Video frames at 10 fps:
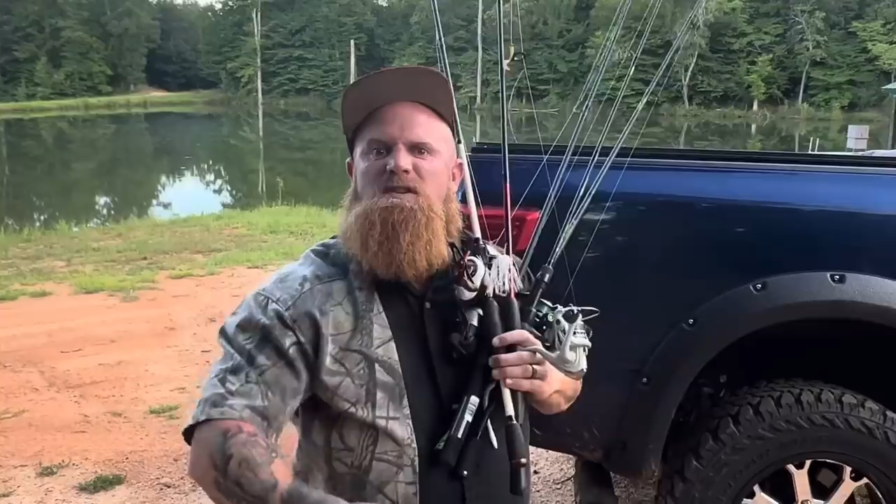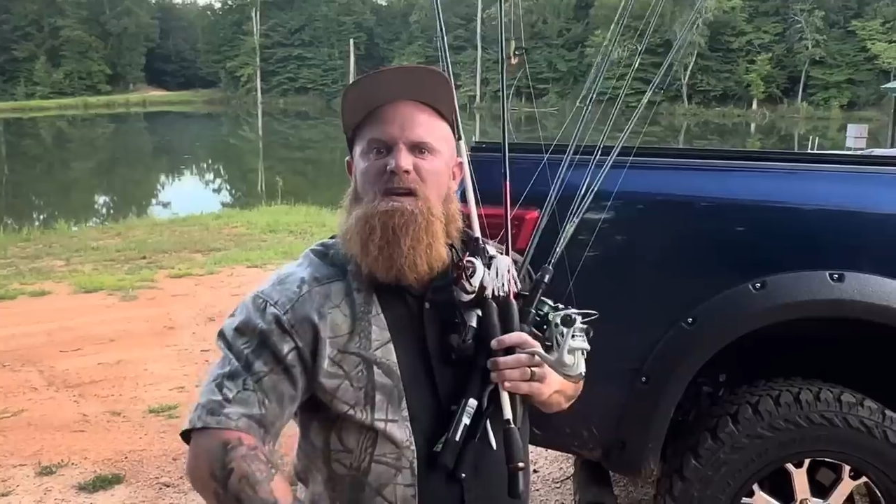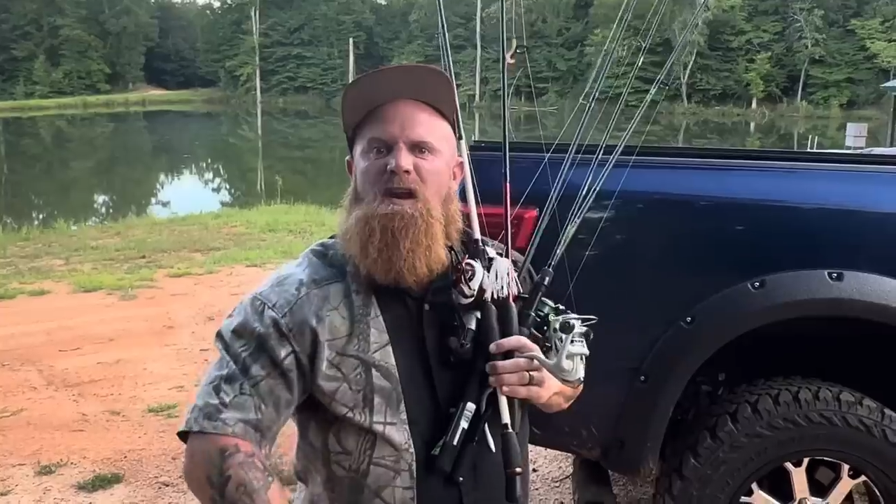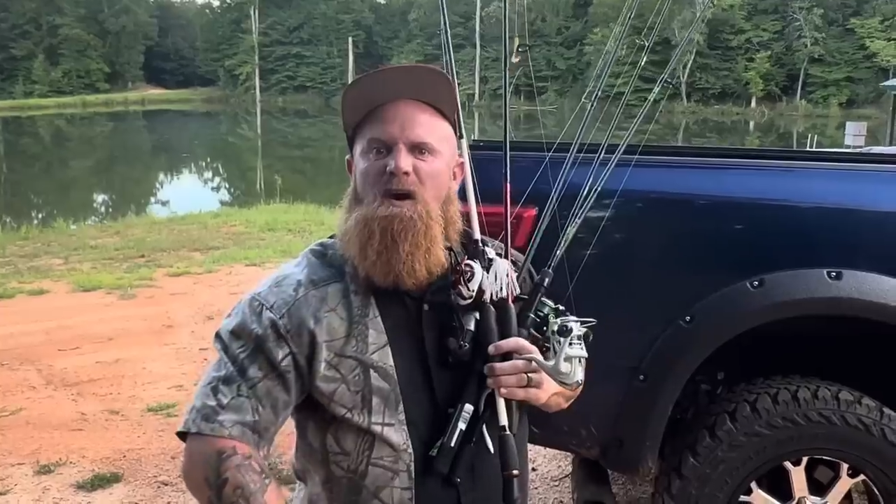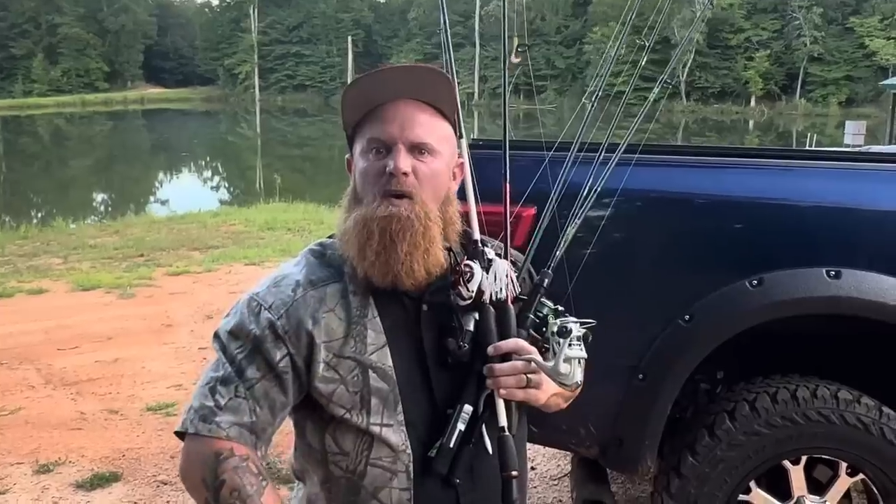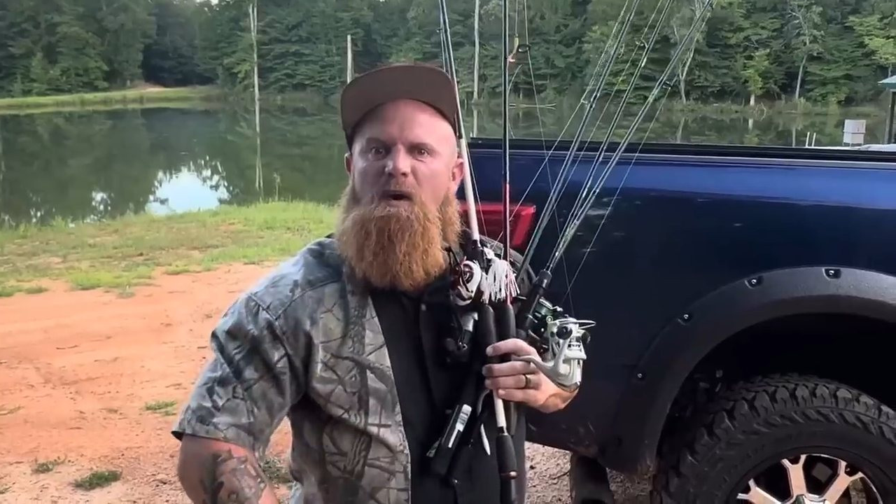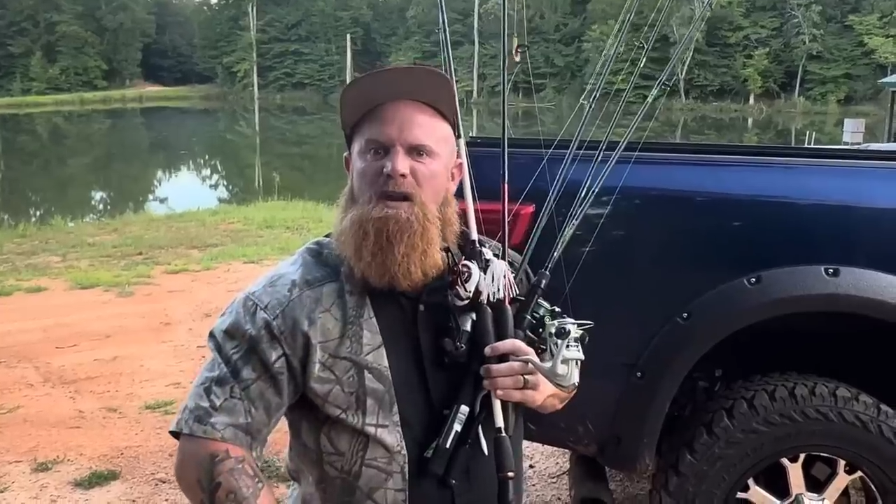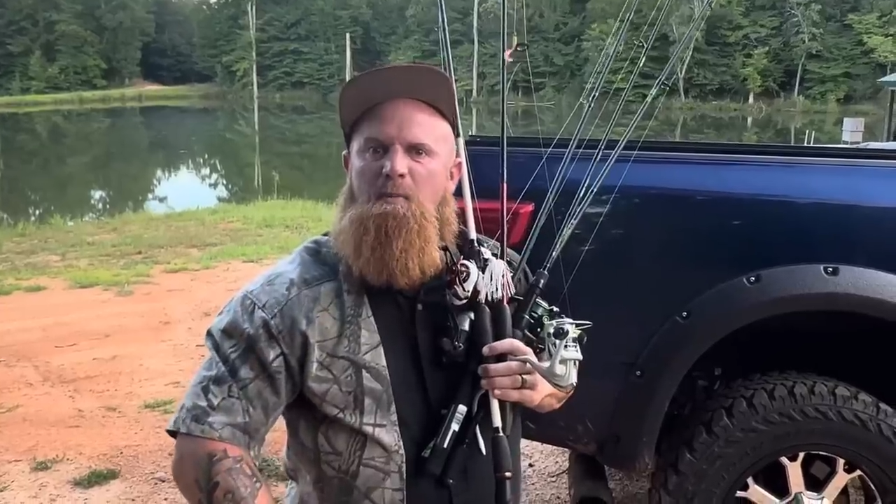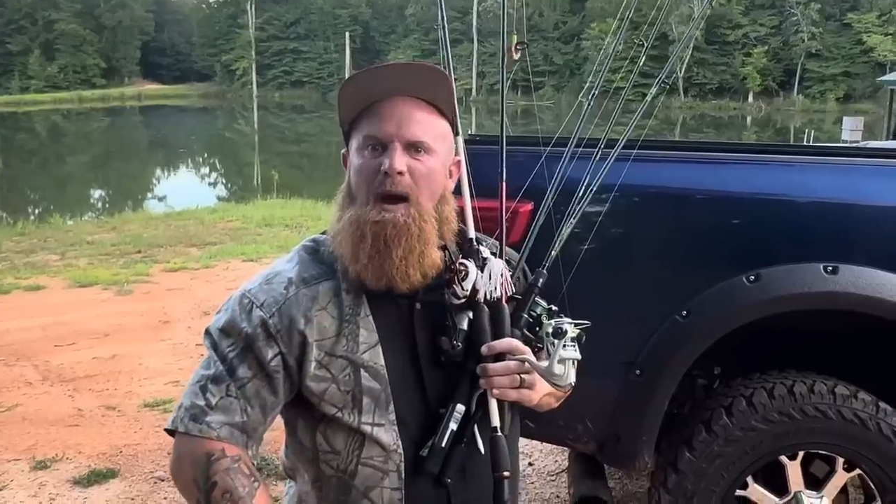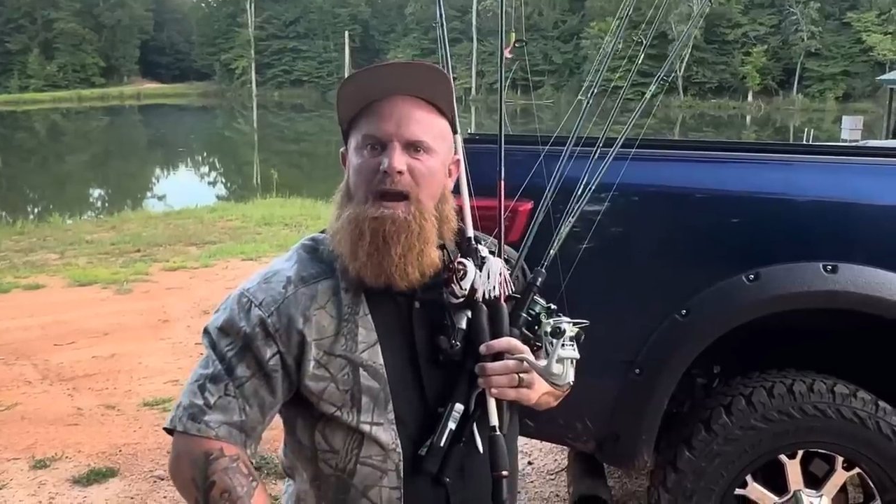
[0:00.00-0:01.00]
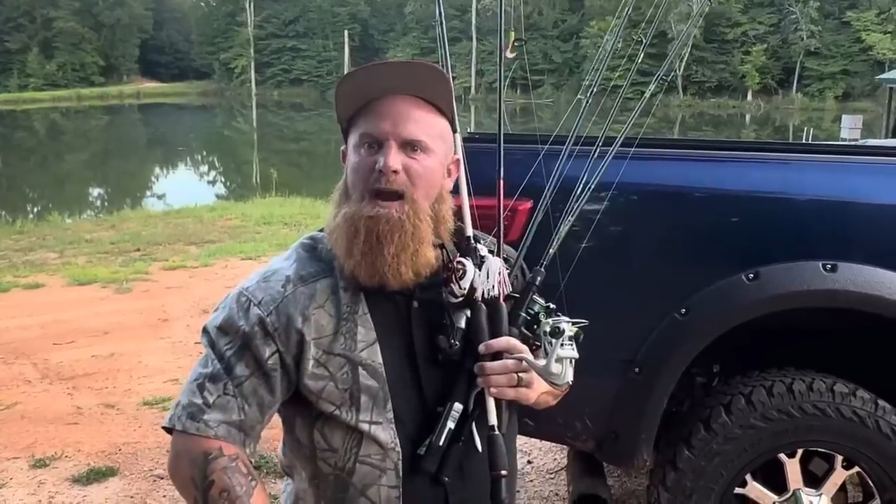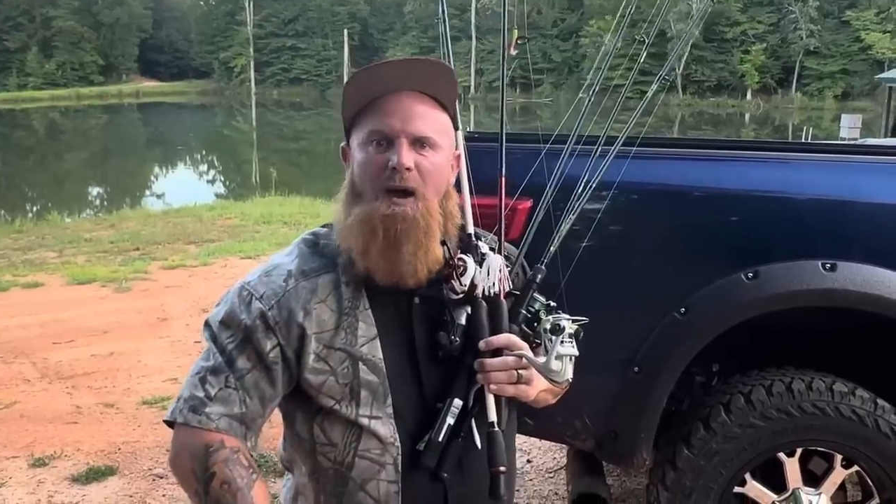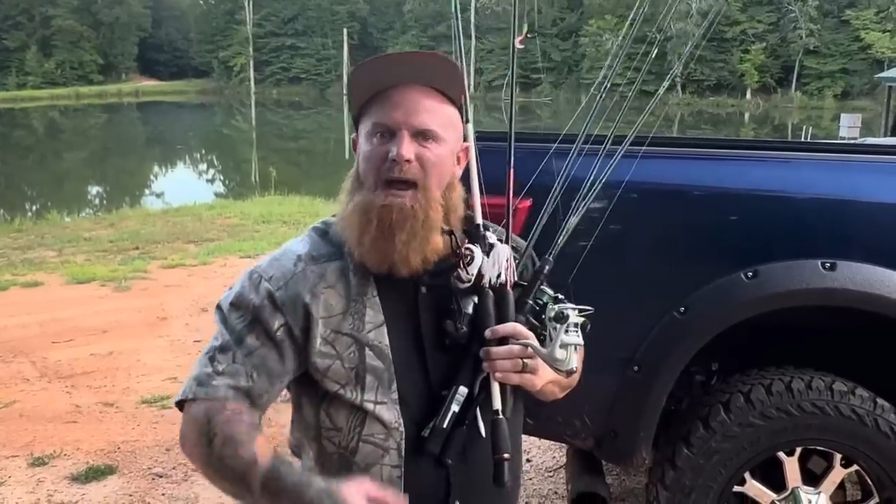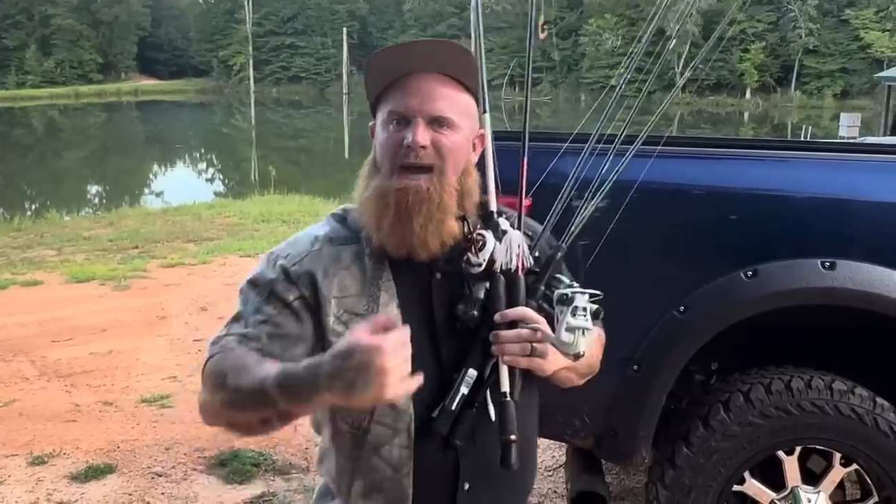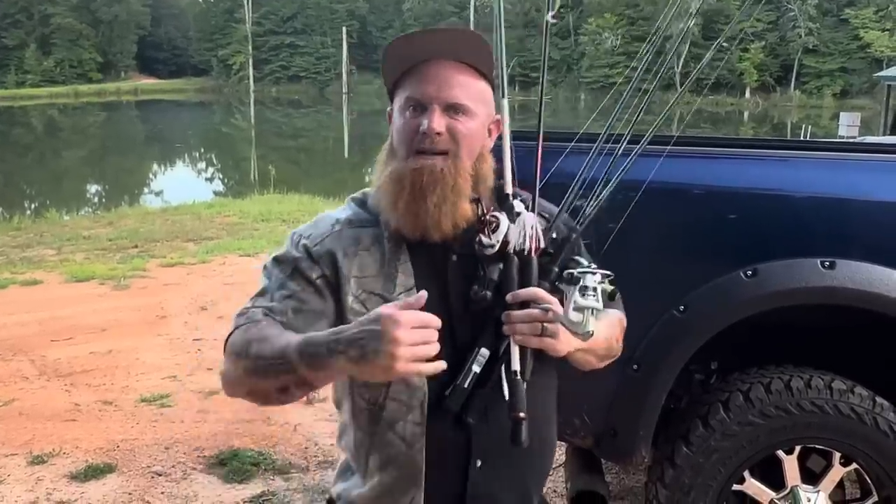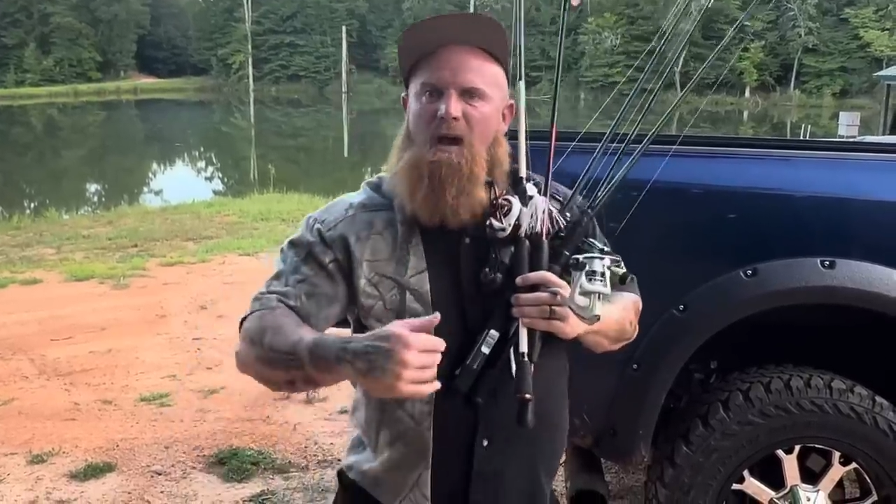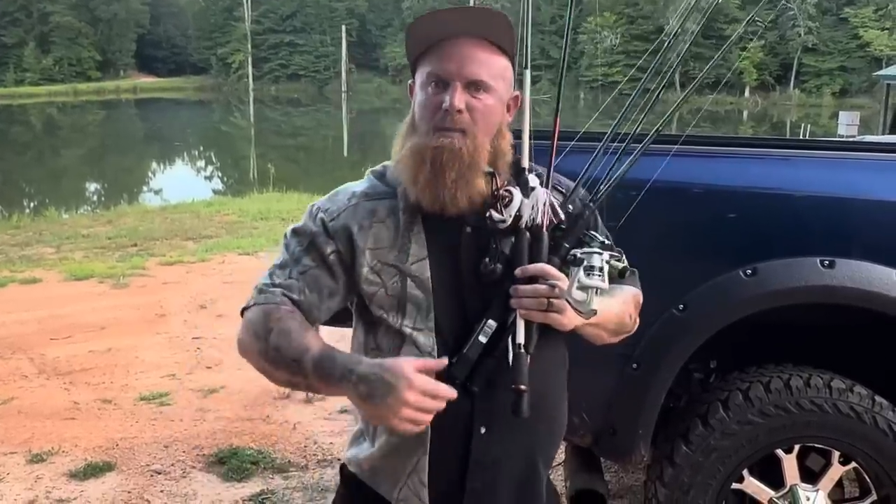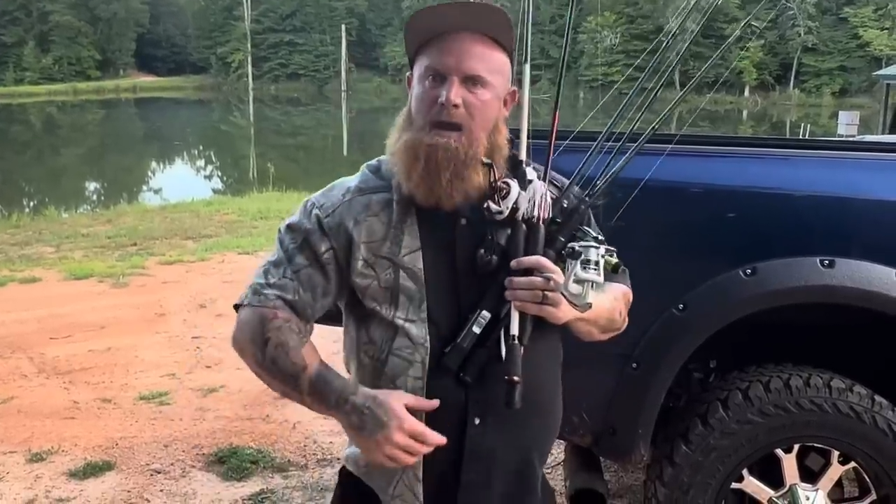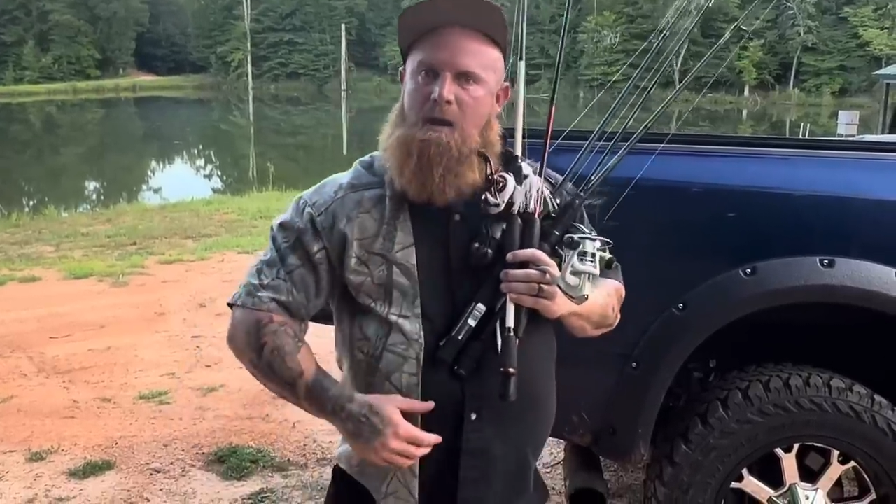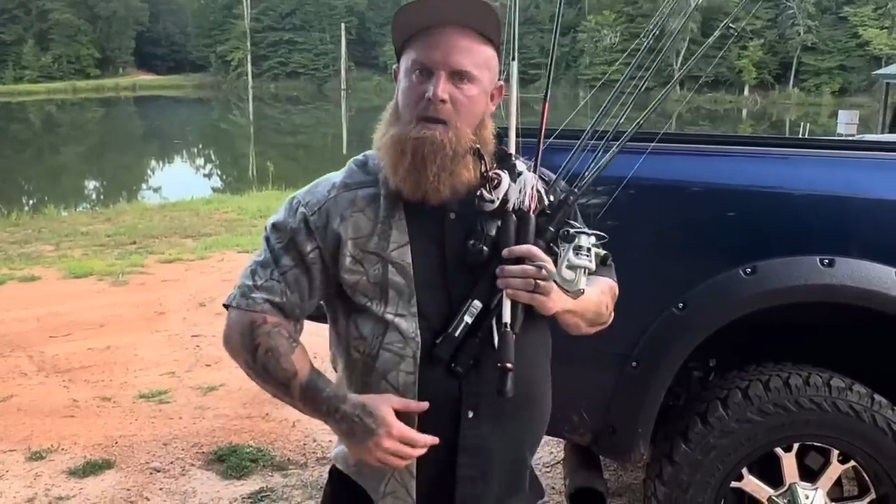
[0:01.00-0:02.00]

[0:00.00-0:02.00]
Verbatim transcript: your lure, and your bait and all that, not me.